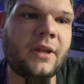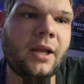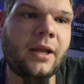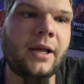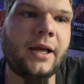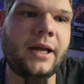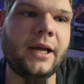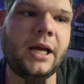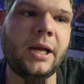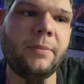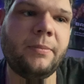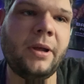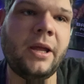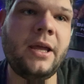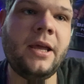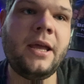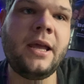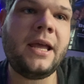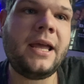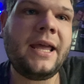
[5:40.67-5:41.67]
Um,
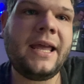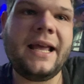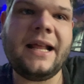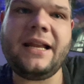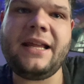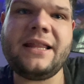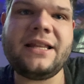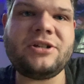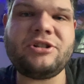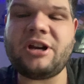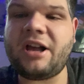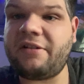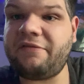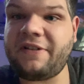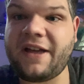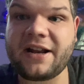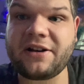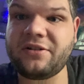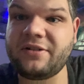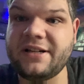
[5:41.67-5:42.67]
any of the Shout
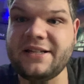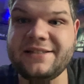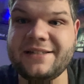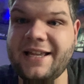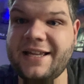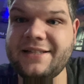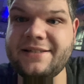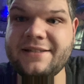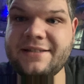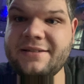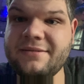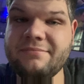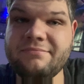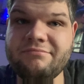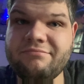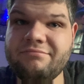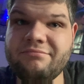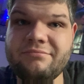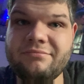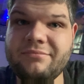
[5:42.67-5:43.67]
Factory sets,
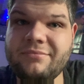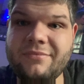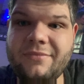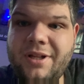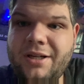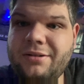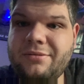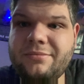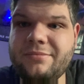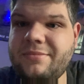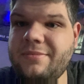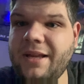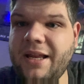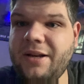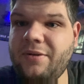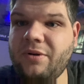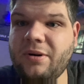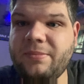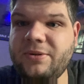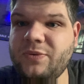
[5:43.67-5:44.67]
they're
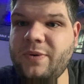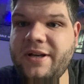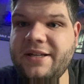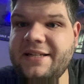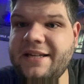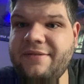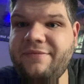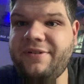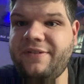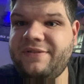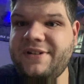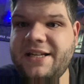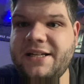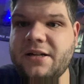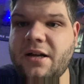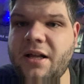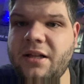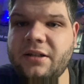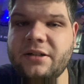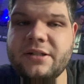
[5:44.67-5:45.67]
anywhere between ten fifteen
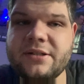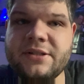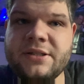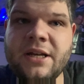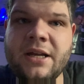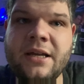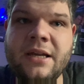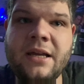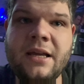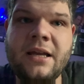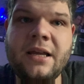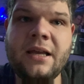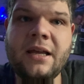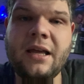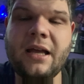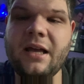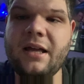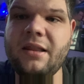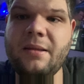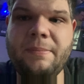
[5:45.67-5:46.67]
dollars.
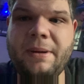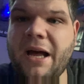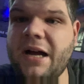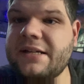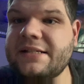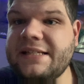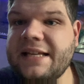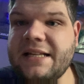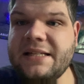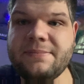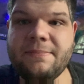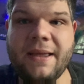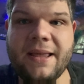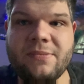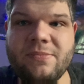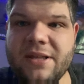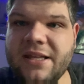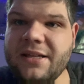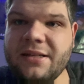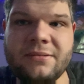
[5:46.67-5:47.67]
Uh, the box sets
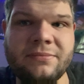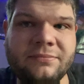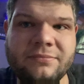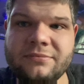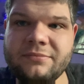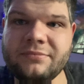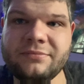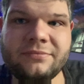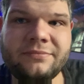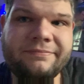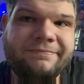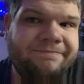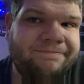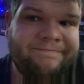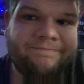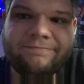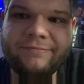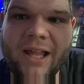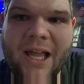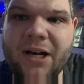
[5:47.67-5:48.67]
maybe,
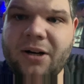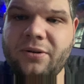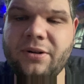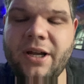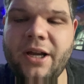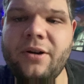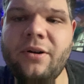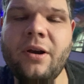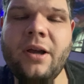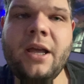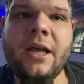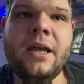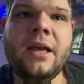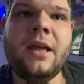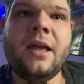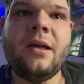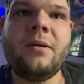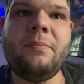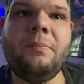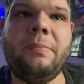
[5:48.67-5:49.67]
I don't know,
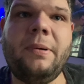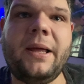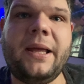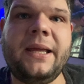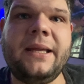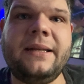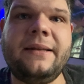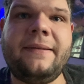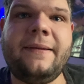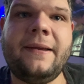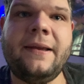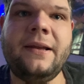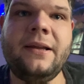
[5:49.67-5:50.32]
but